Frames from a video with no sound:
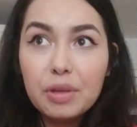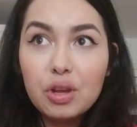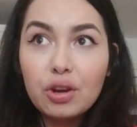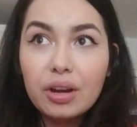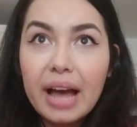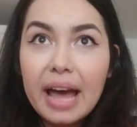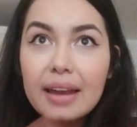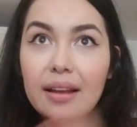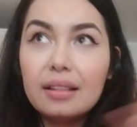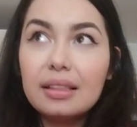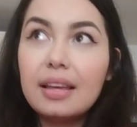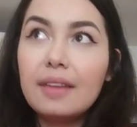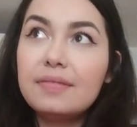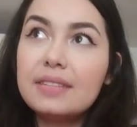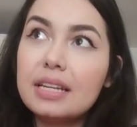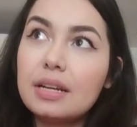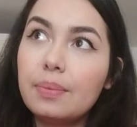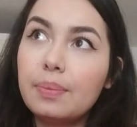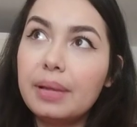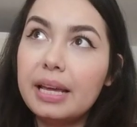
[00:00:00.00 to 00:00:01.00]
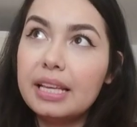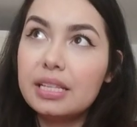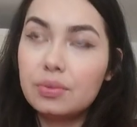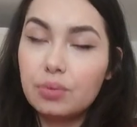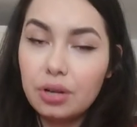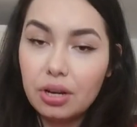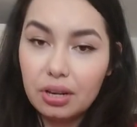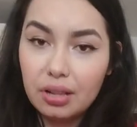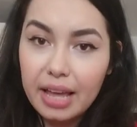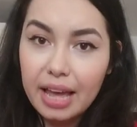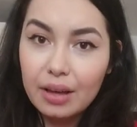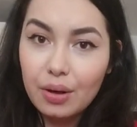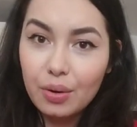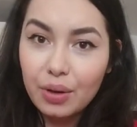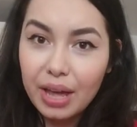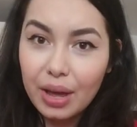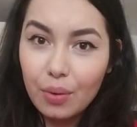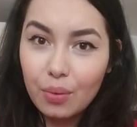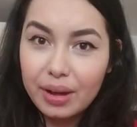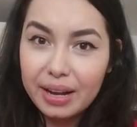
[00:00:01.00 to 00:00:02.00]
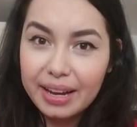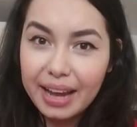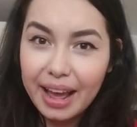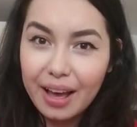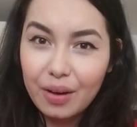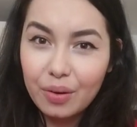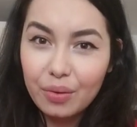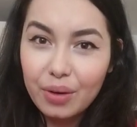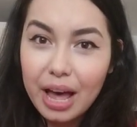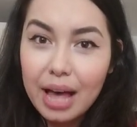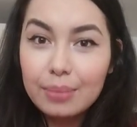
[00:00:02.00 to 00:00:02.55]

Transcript: You're kind of left at a place where you're like, okay, what now?